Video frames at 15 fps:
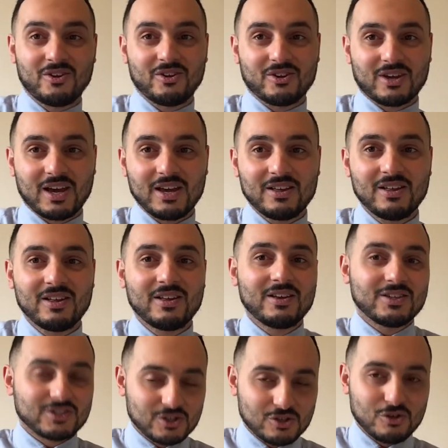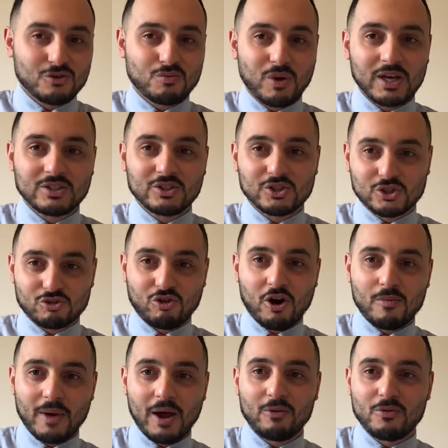Okay? It's a good way to
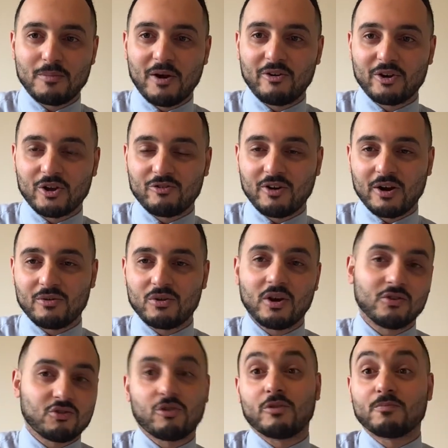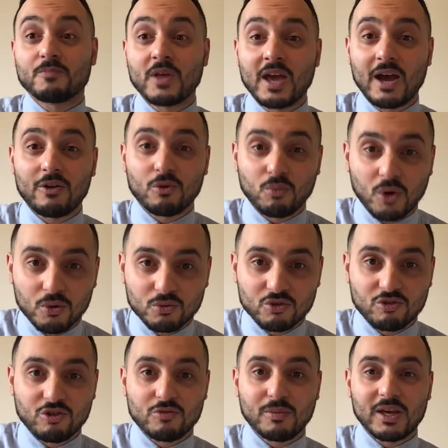describe how the merry-go-round, uh, sorry, how the waltzer
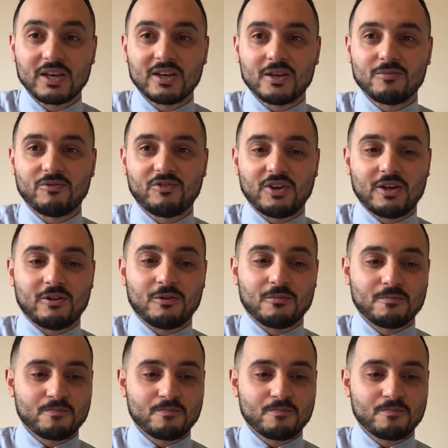is making him feel.